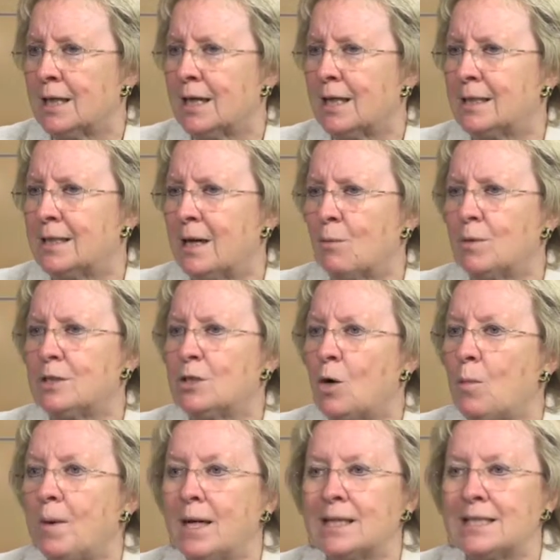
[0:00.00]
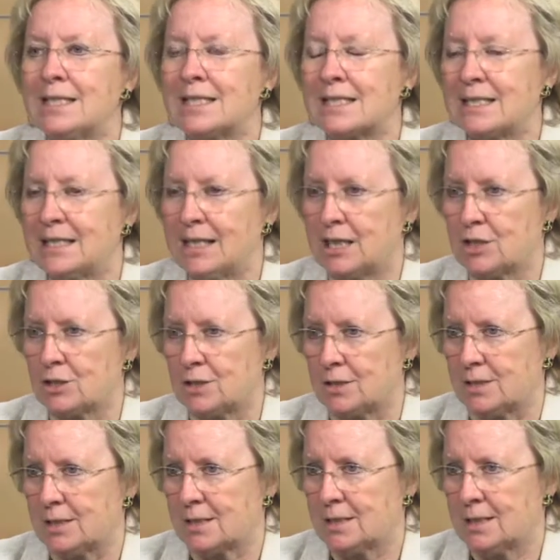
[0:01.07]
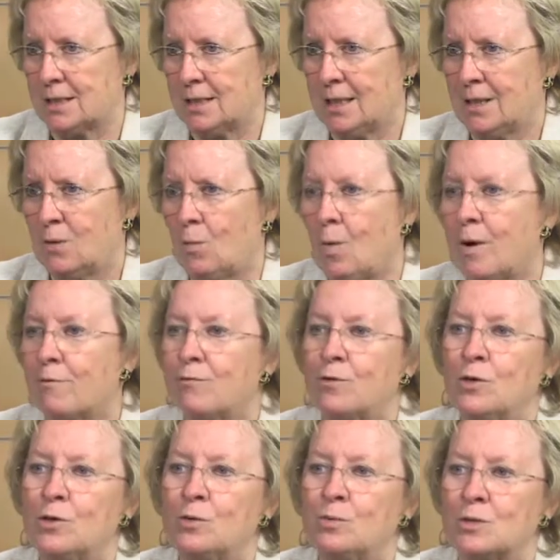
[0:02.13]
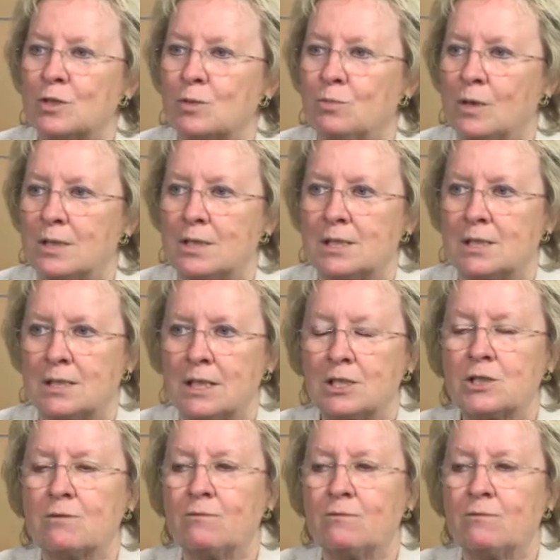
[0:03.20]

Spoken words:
and yet we don't make these connections. Where food was once such a